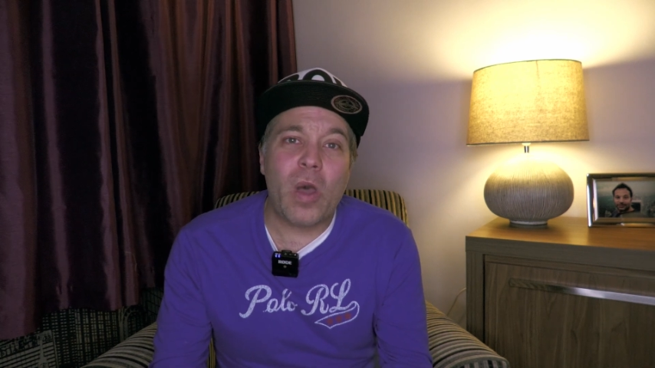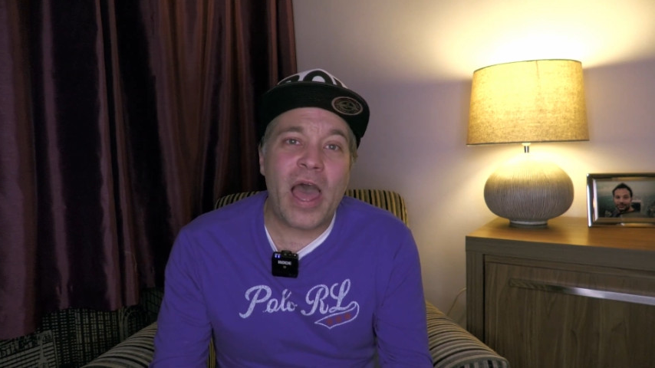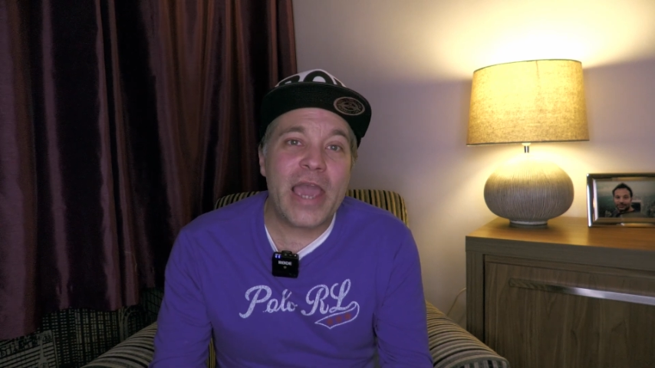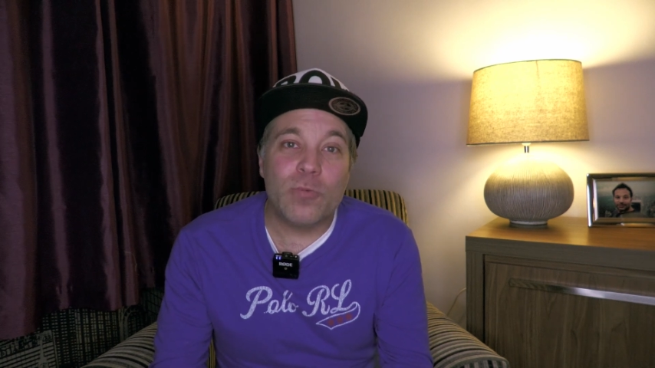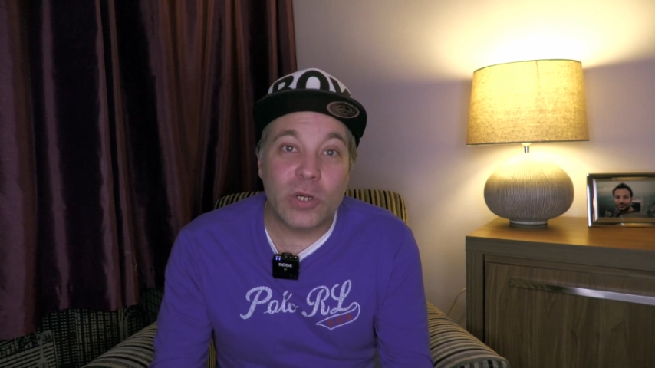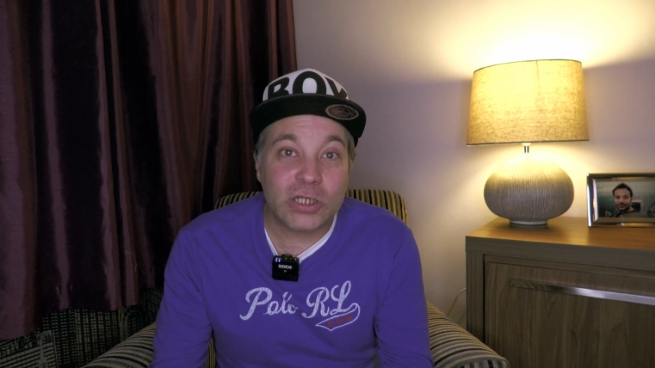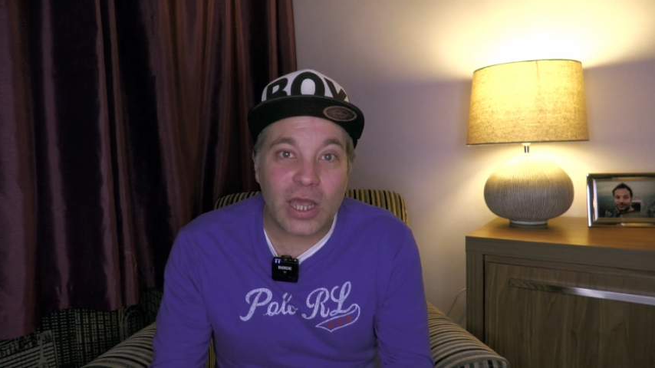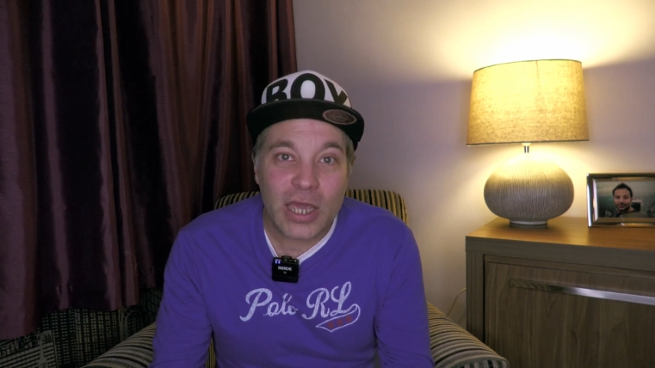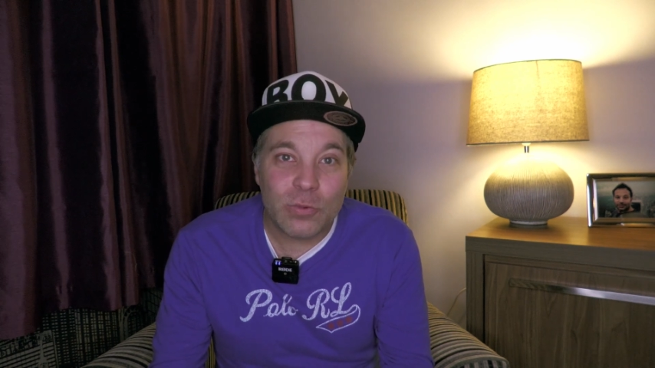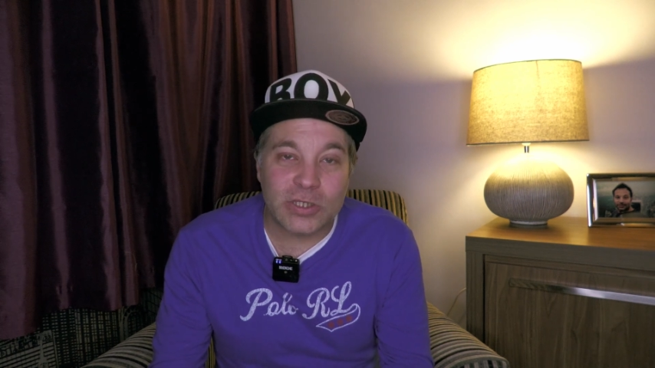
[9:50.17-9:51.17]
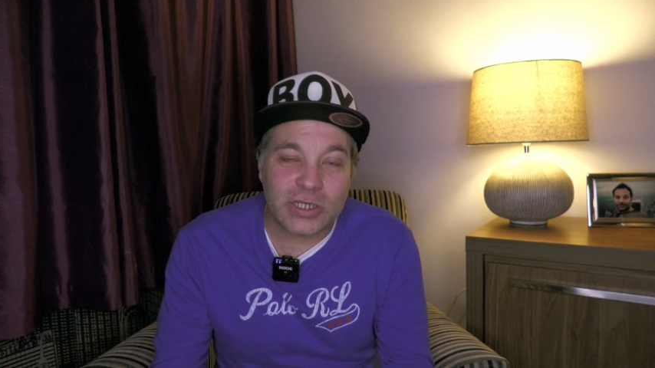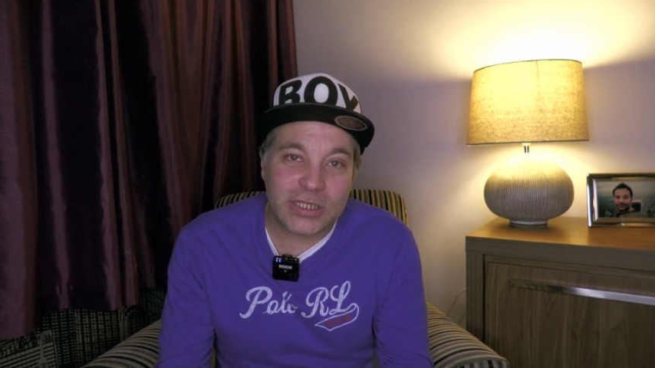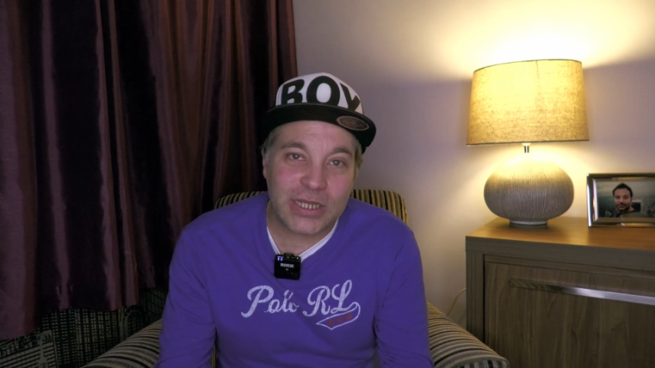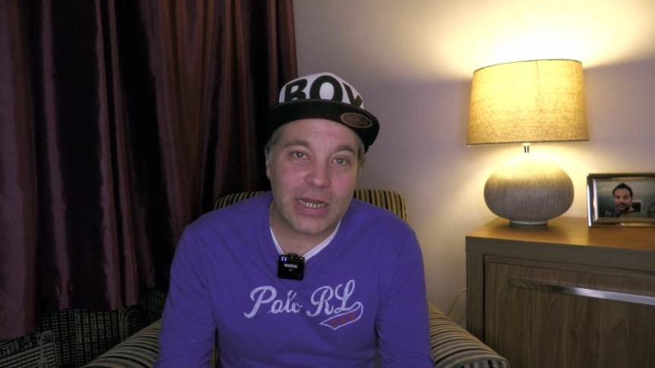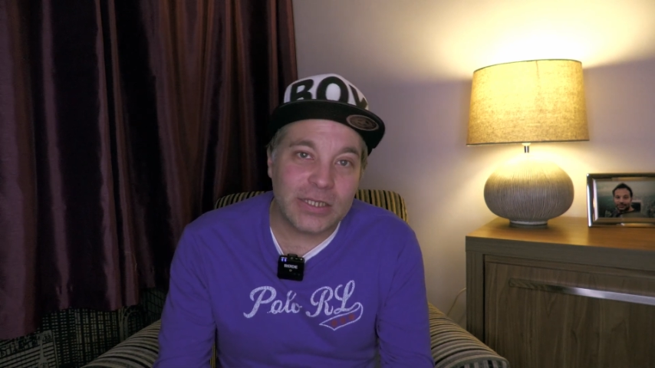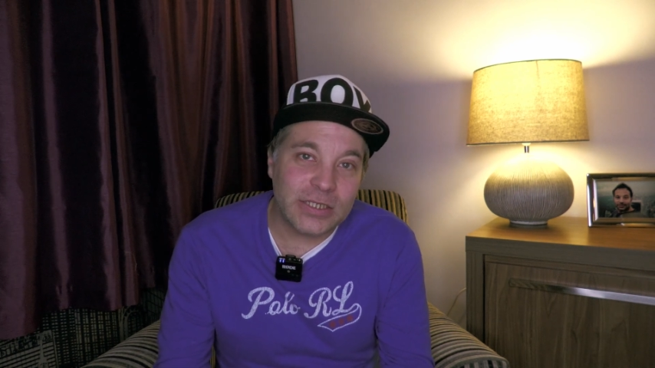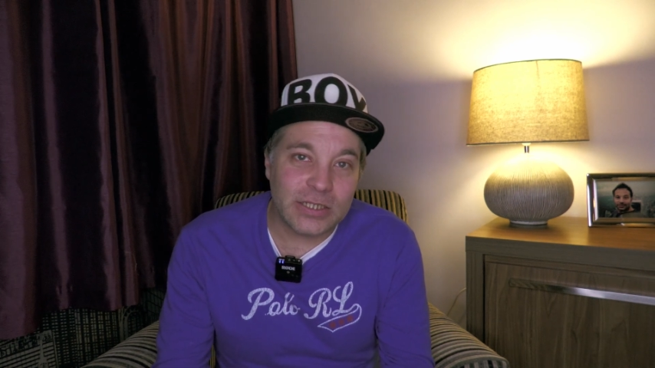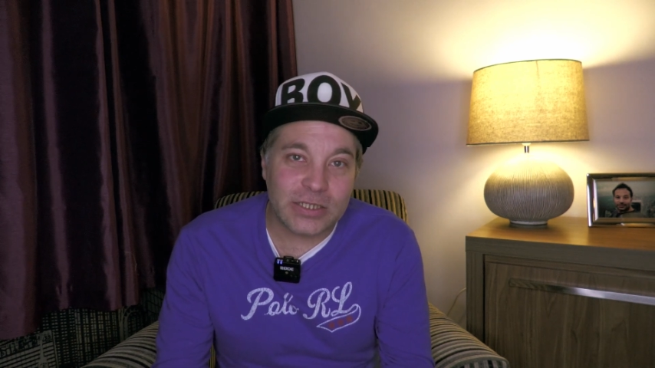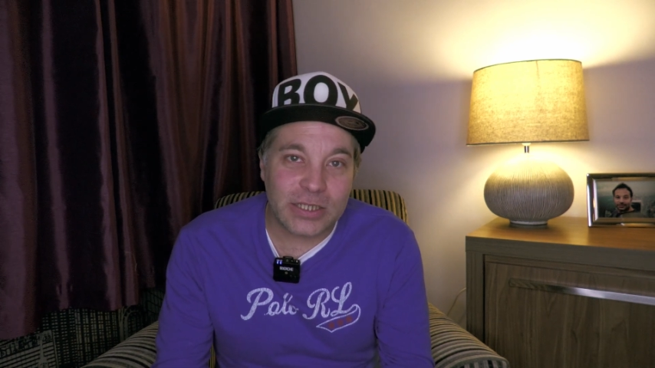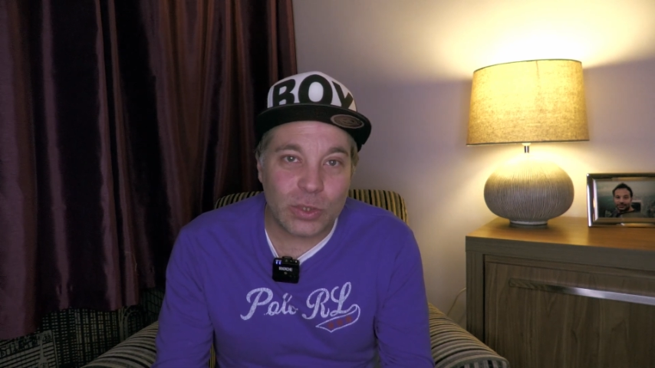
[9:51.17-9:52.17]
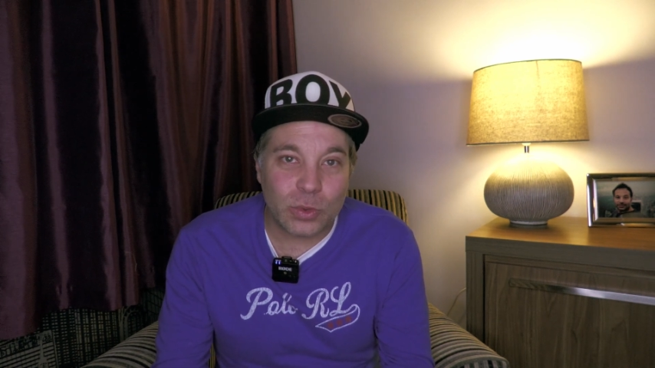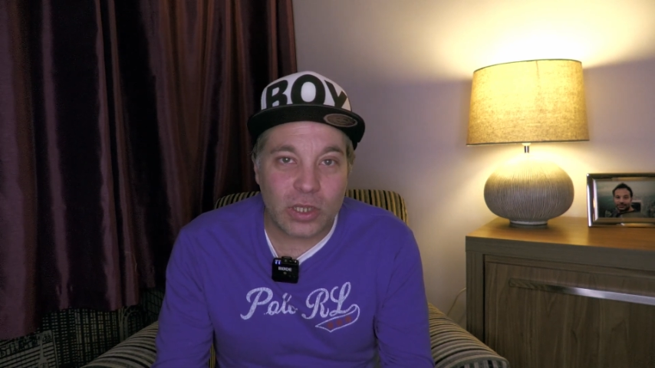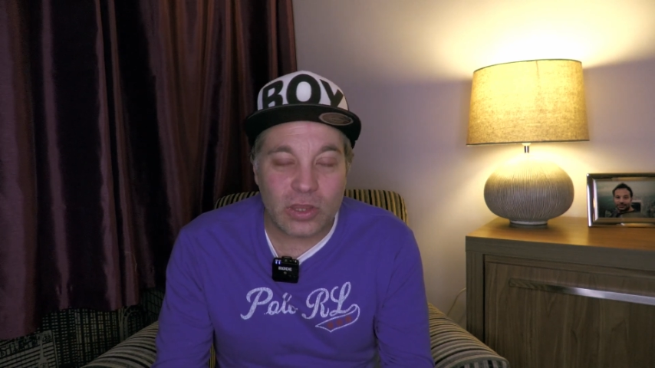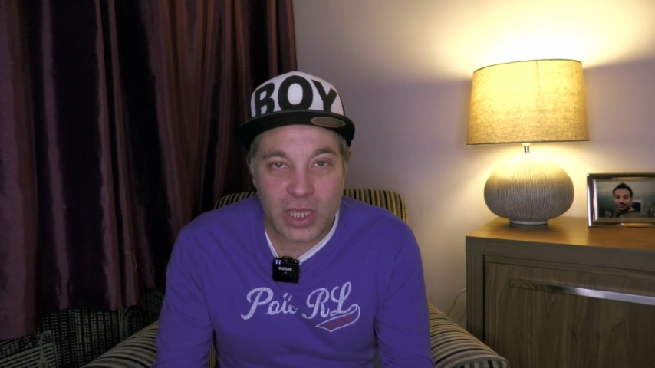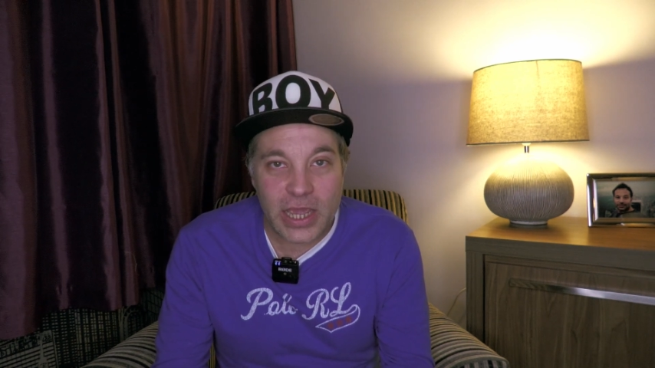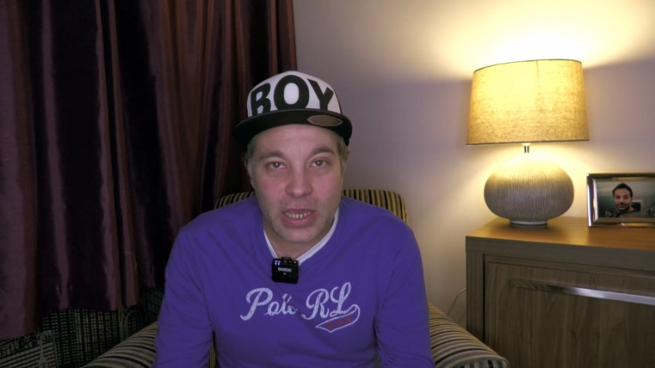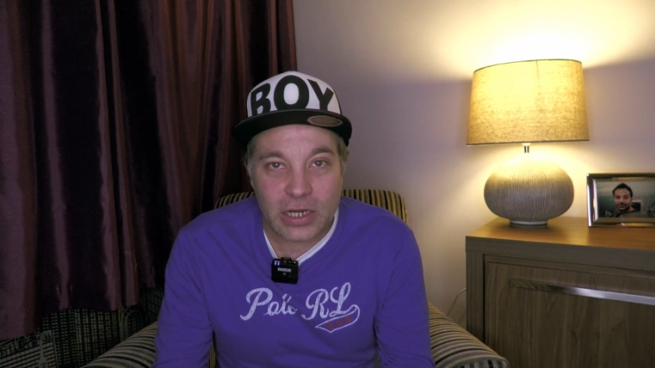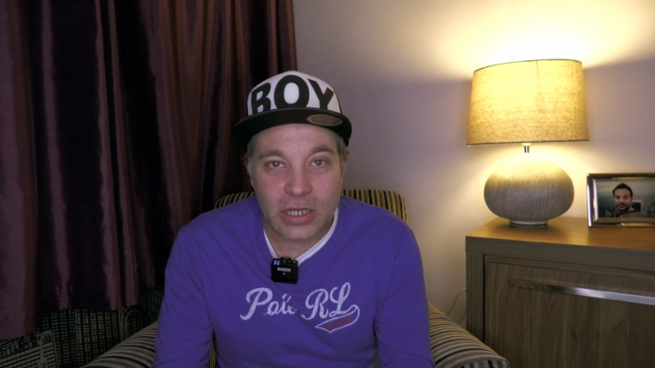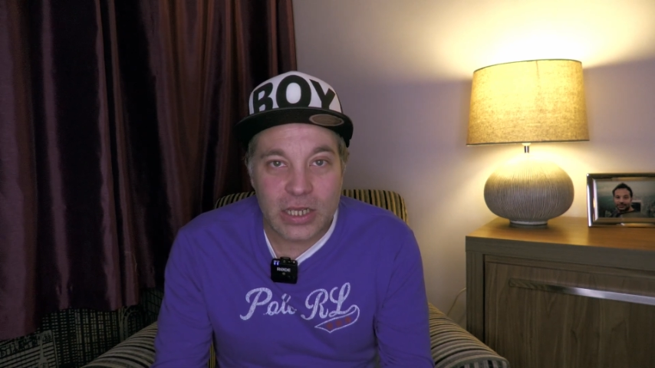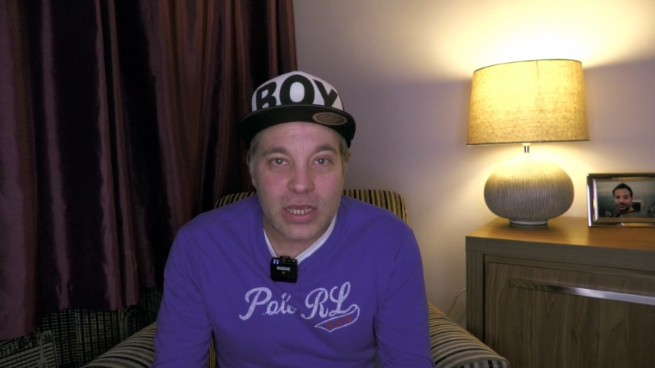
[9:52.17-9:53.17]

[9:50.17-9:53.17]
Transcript: I wish I was as talented as they were then.